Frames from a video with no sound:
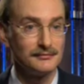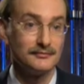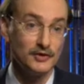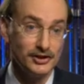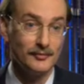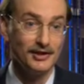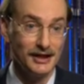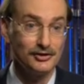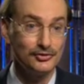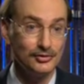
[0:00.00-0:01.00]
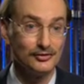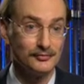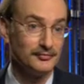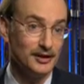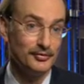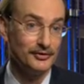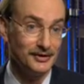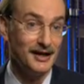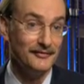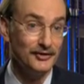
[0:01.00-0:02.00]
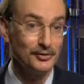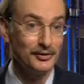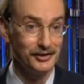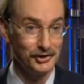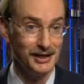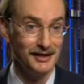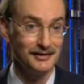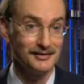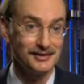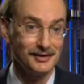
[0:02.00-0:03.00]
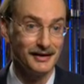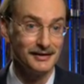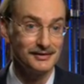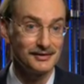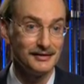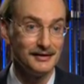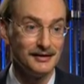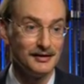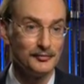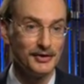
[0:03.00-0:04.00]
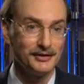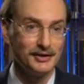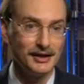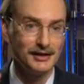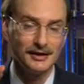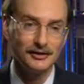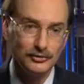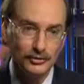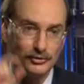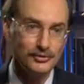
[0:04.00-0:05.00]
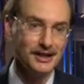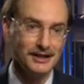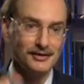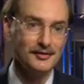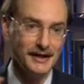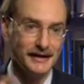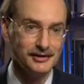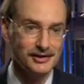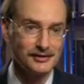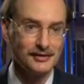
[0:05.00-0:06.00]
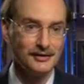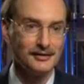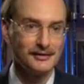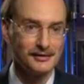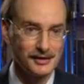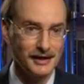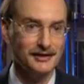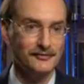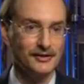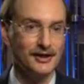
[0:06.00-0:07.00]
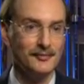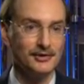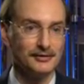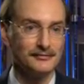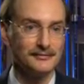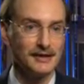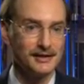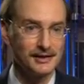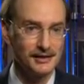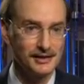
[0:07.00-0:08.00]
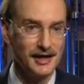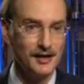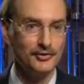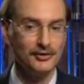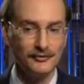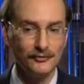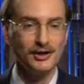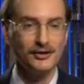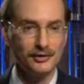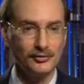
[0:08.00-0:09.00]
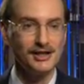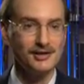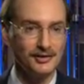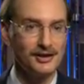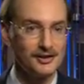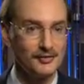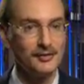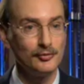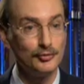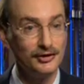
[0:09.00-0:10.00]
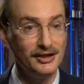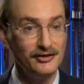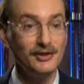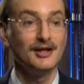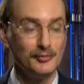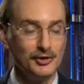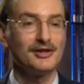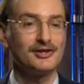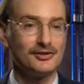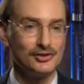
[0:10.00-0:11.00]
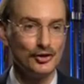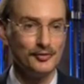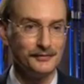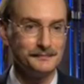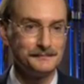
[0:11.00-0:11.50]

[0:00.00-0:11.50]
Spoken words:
Well, some of that is true. People are not very well educated in science, but they include in the mix psychic phenomena as an example of one of the crazy things that people believe because they're stupid.